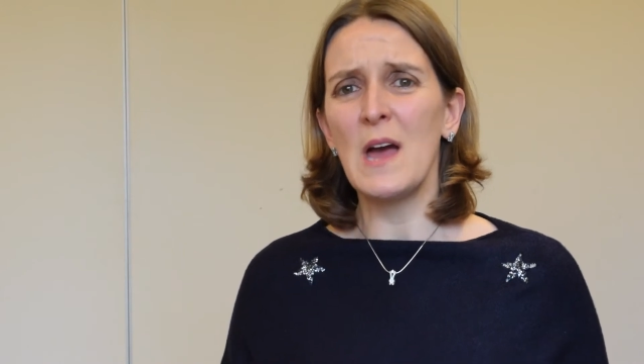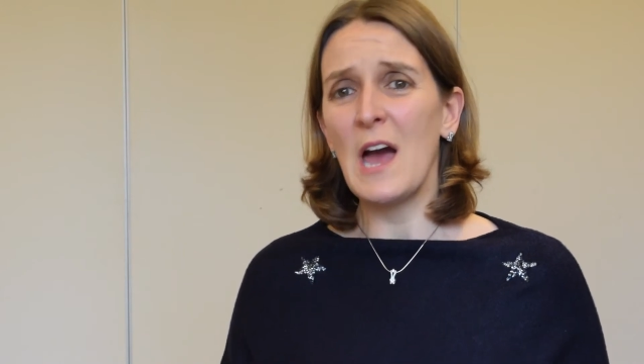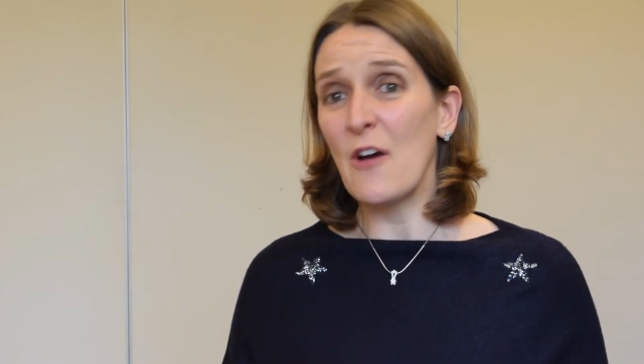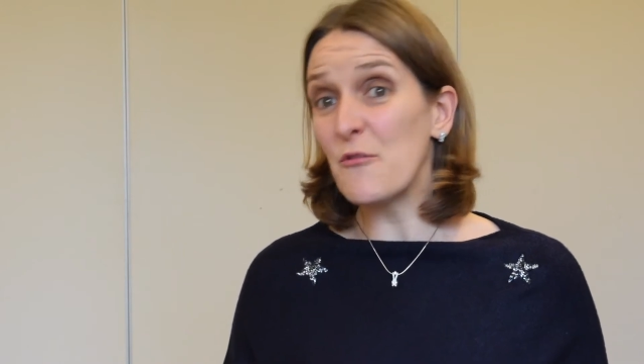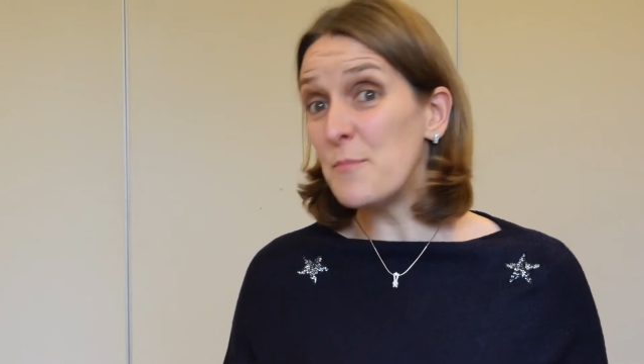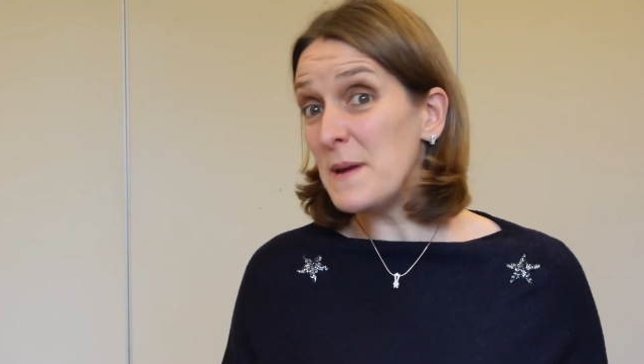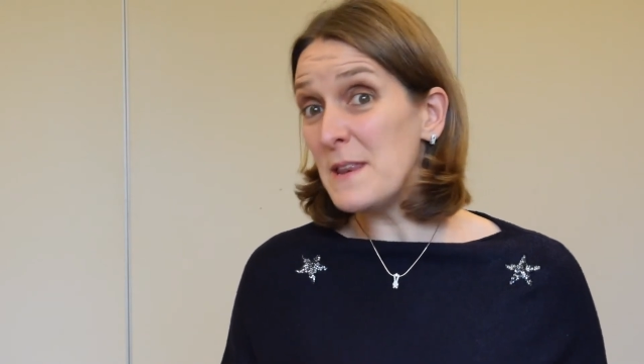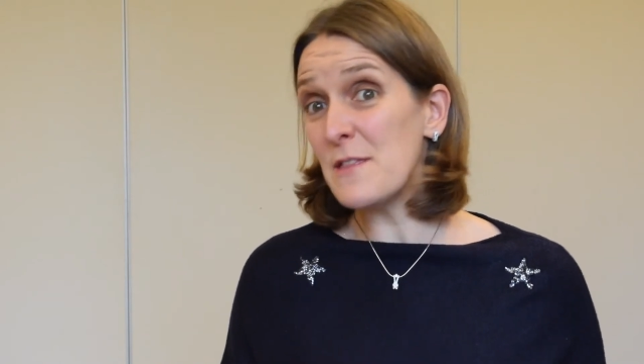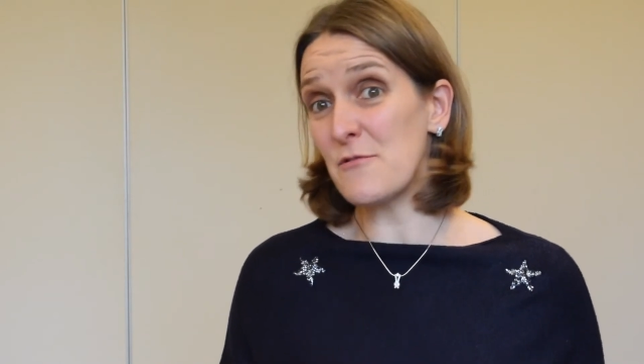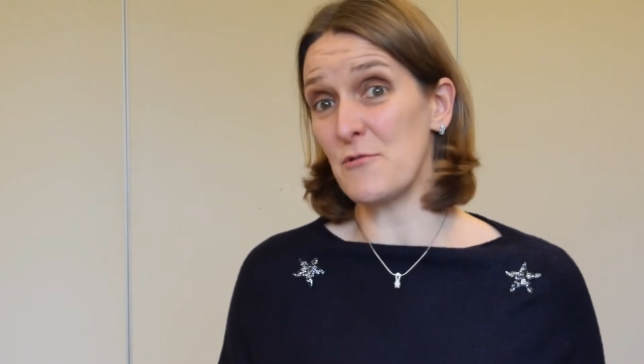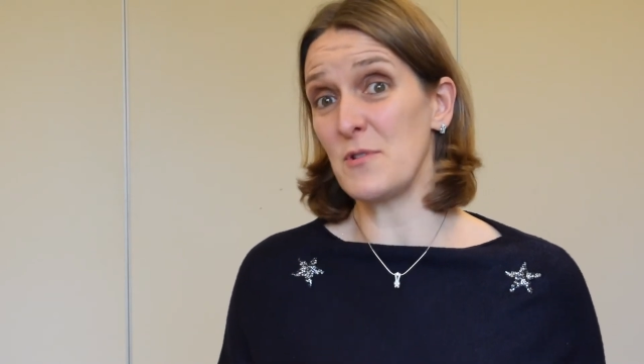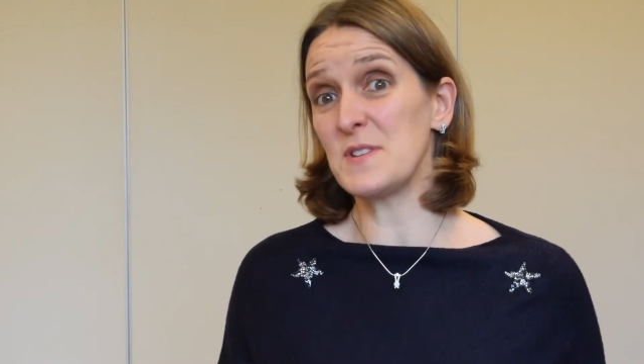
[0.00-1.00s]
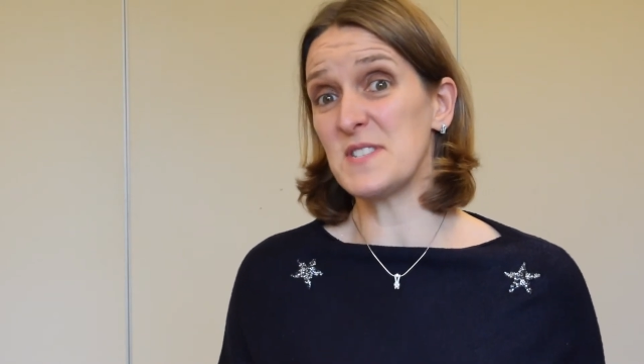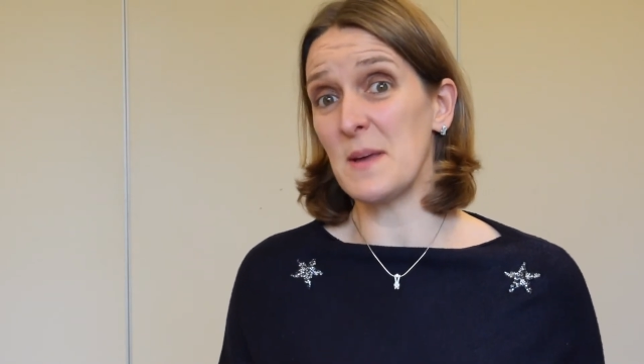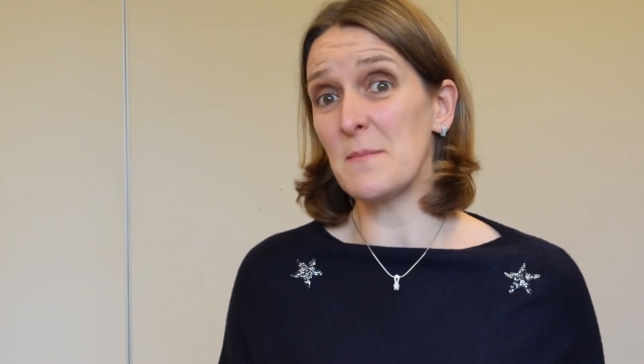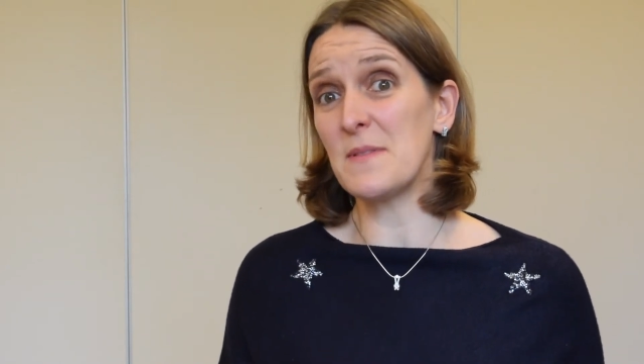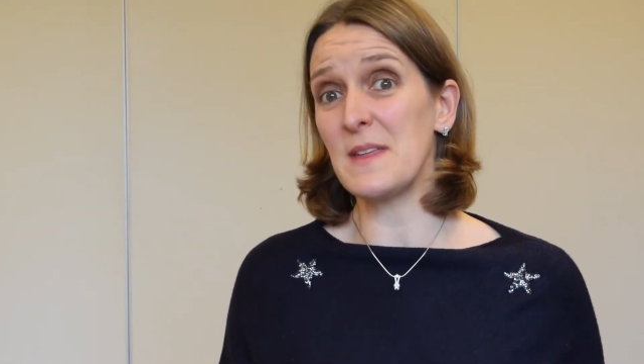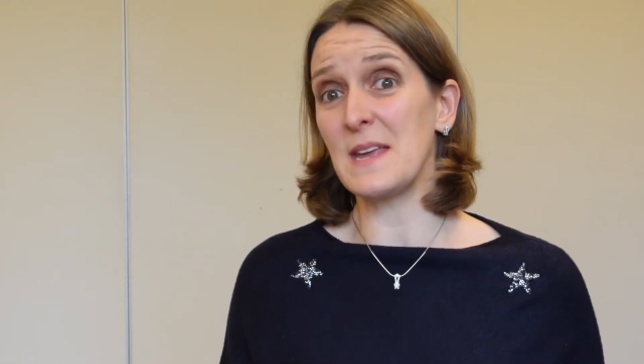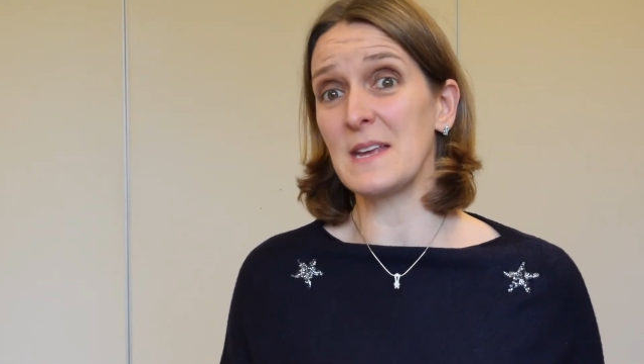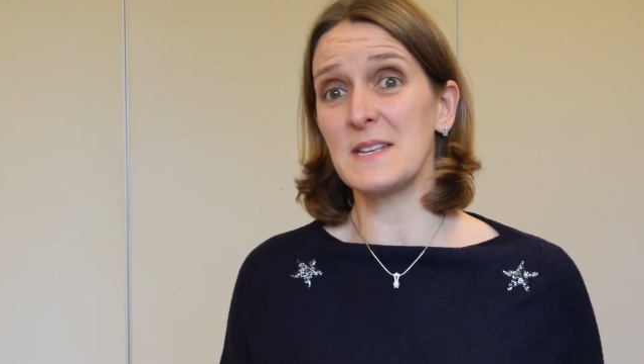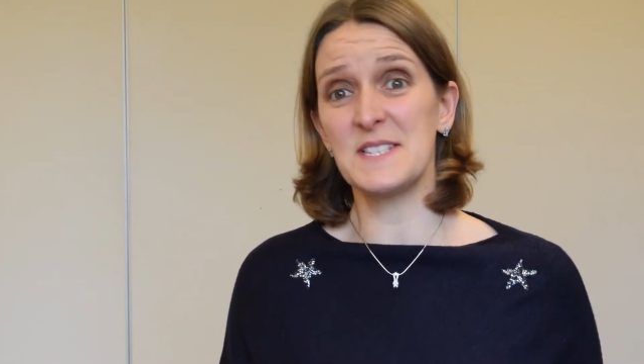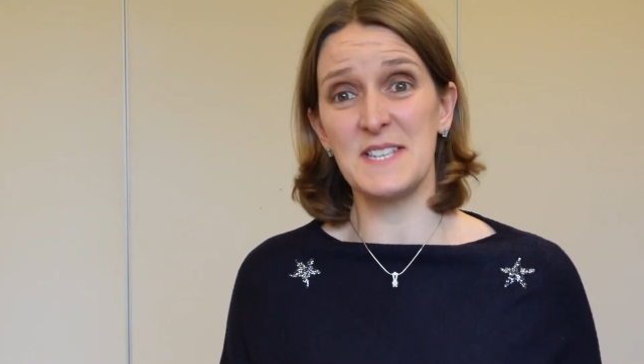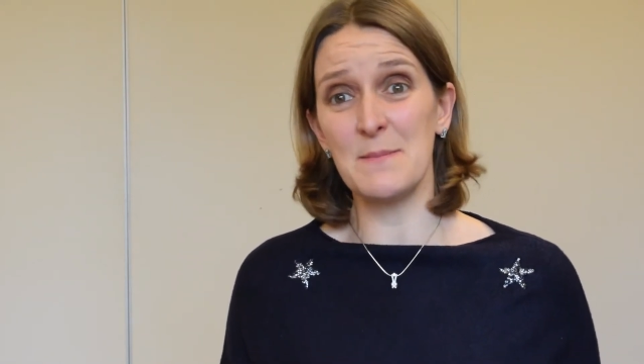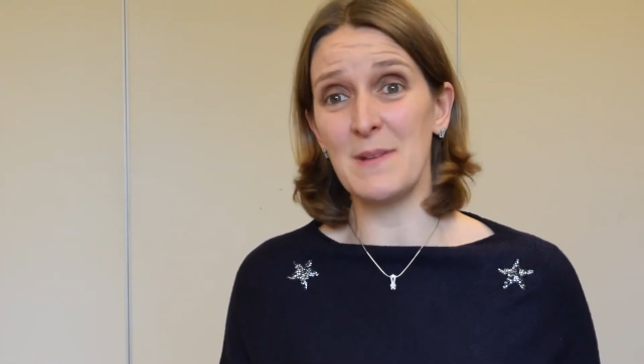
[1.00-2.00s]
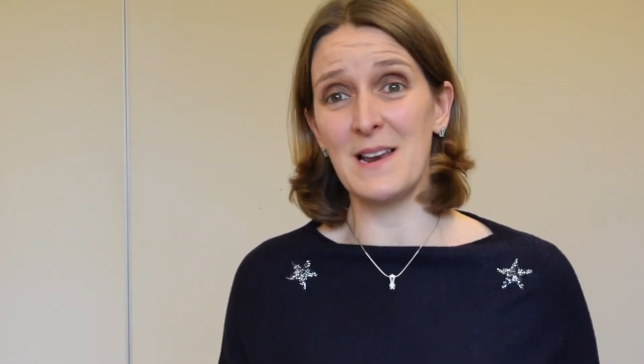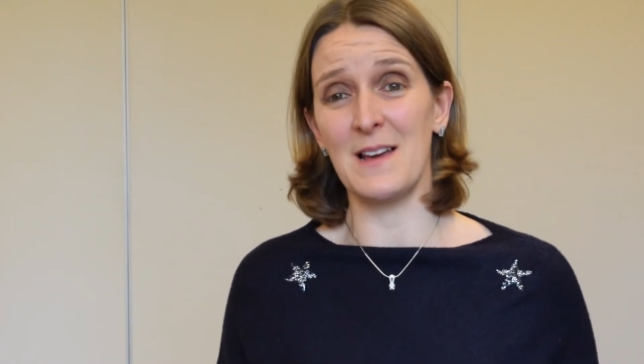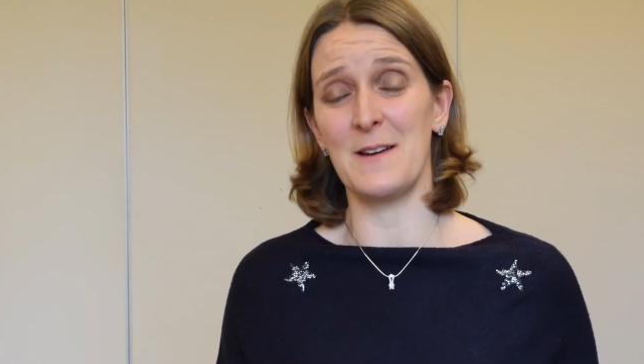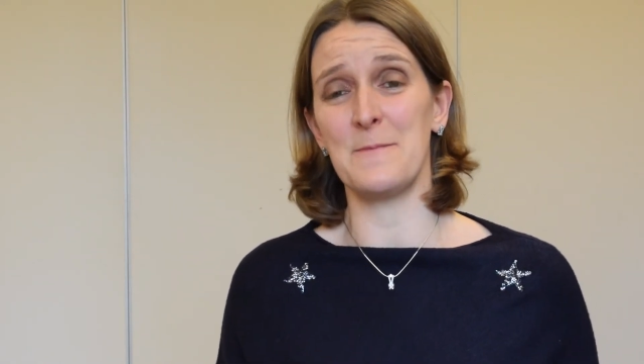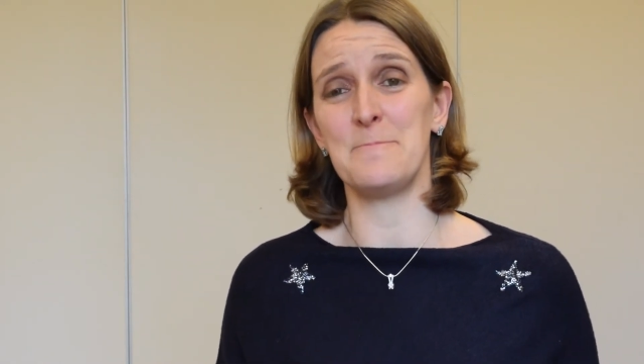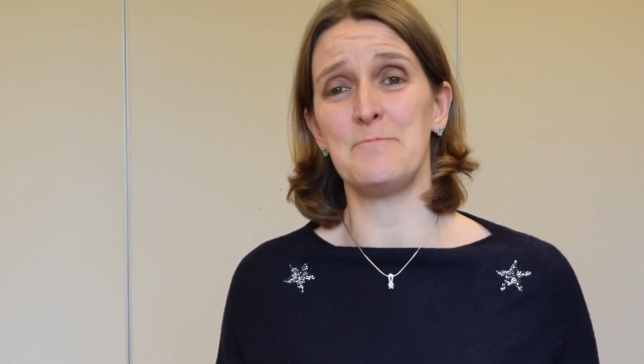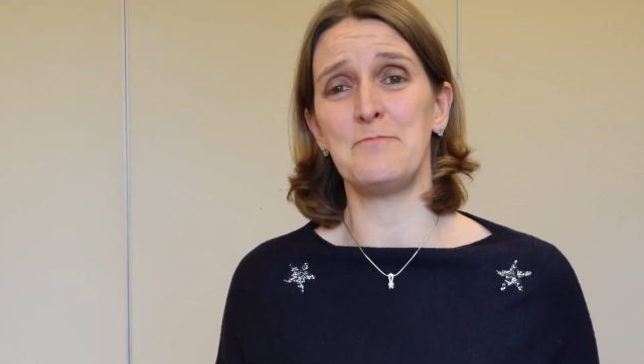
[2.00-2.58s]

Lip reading: have been through something similar.